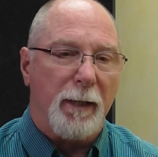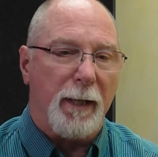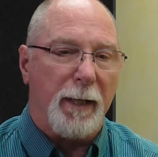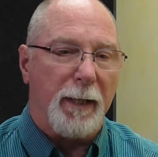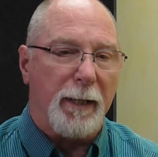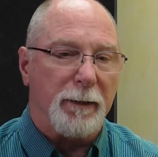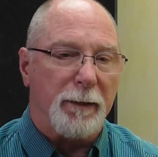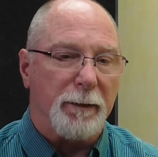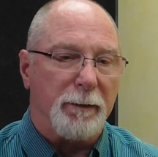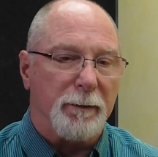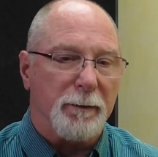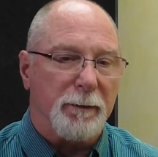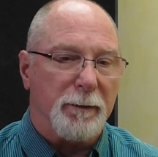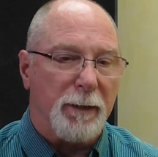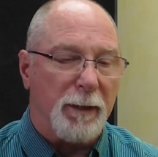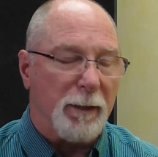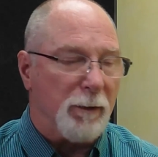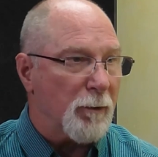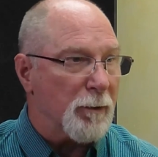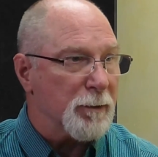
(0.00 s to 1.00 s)
And
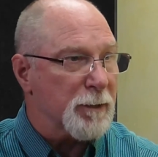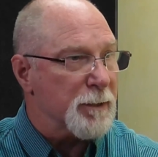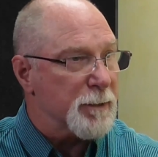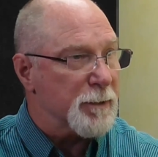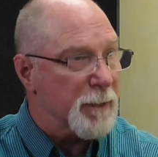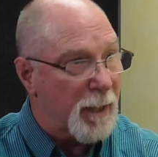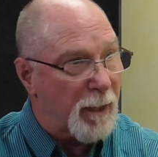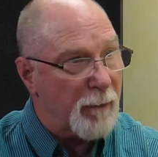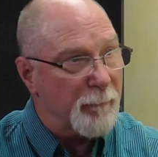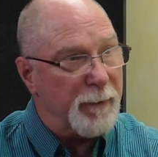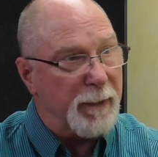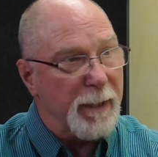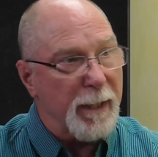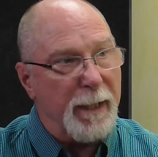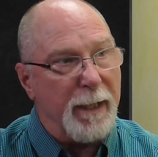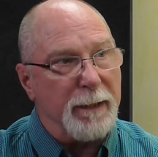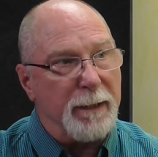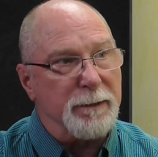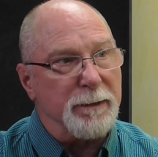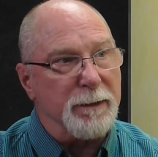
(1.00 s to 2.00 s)
he lost his arm in
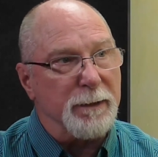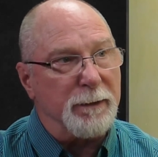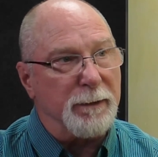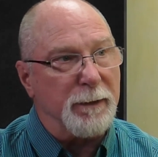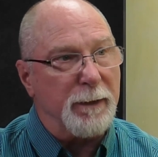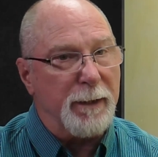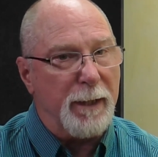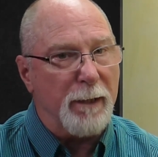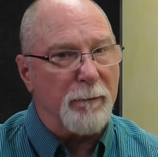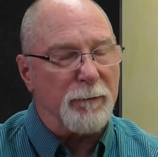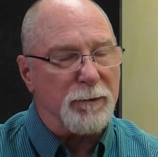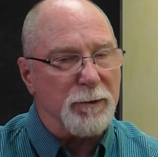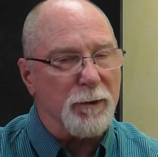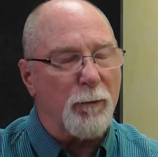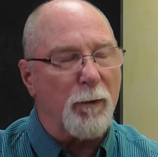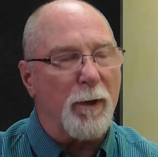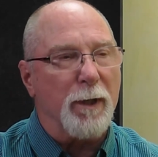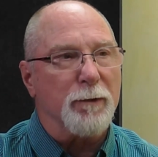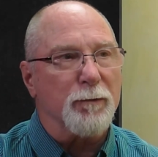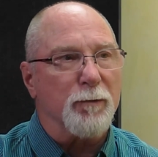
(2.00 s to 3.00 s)
that accident. And that was
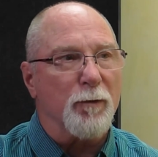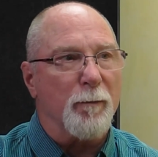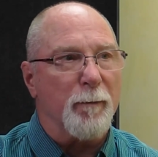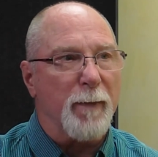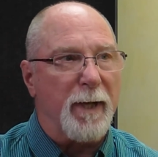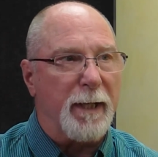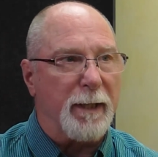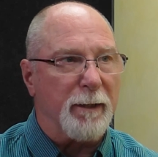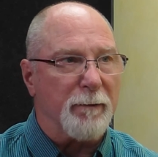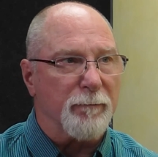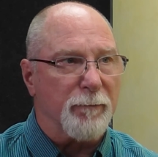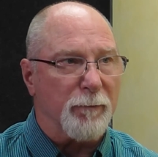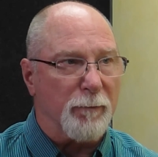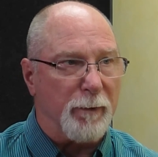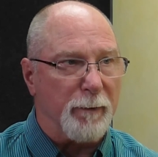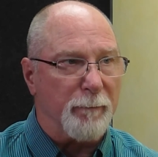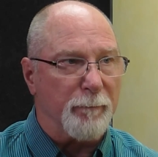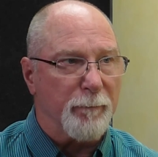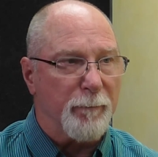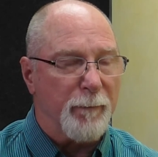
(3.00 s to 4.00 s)
quite traumatic
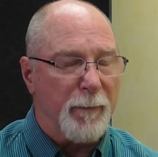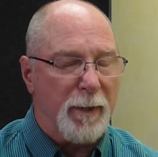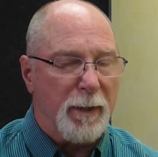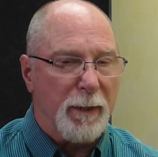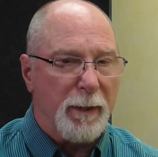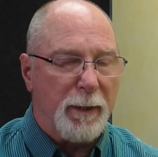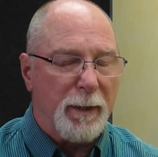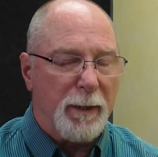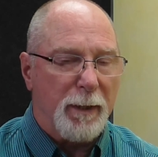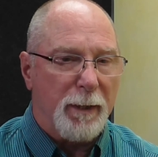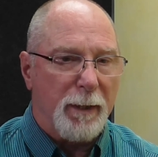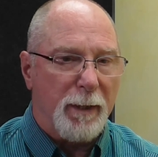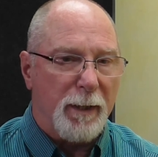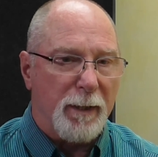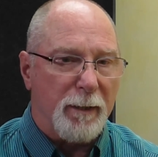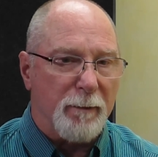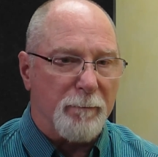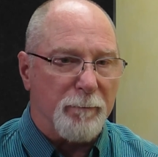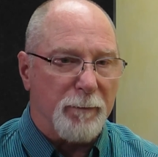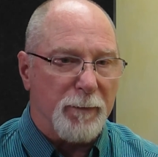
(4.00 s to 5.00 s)
for him. Mm
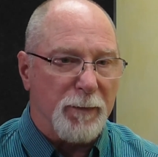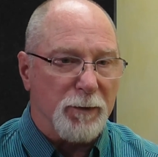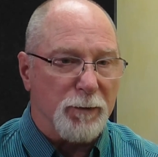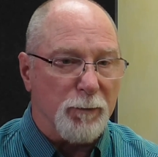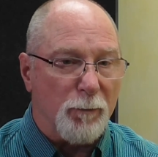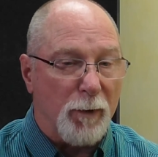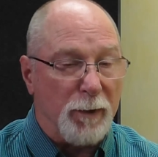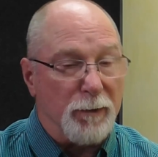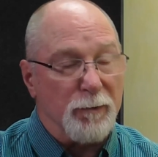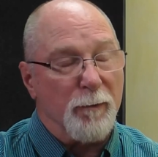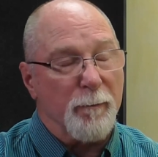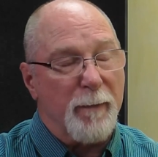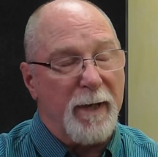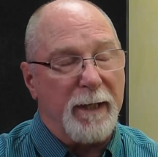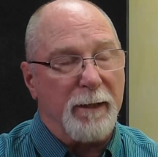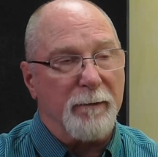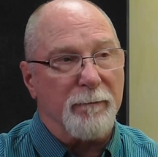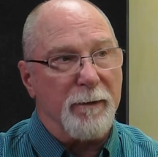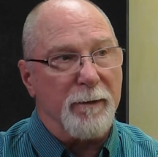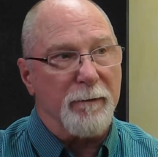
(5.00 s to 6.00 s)
um, was quite
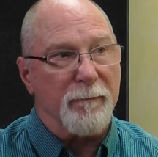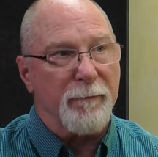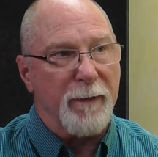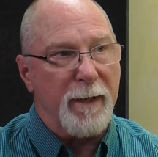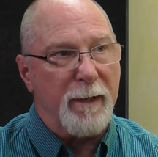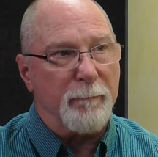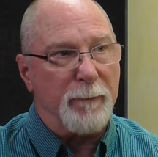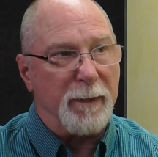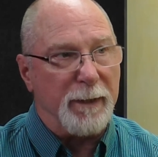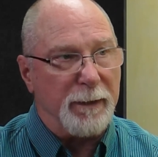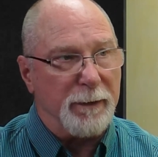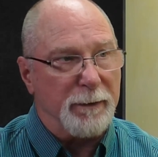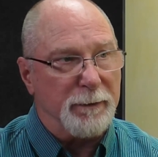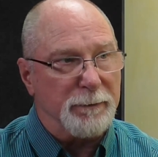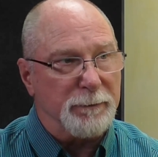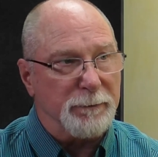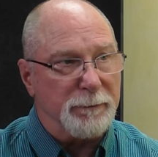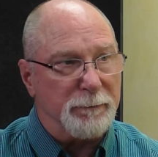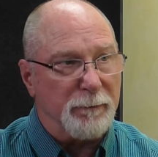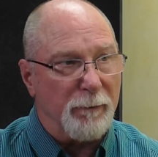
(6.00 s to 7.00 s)
traumatic for the family,
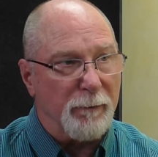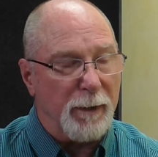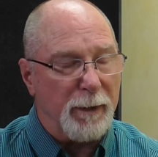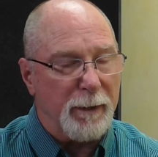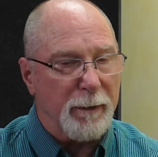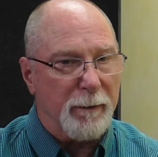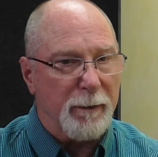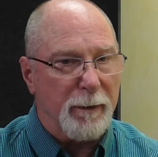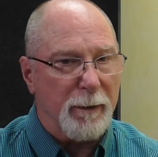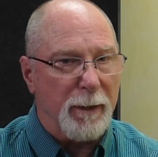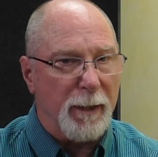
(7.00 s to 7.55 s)
right?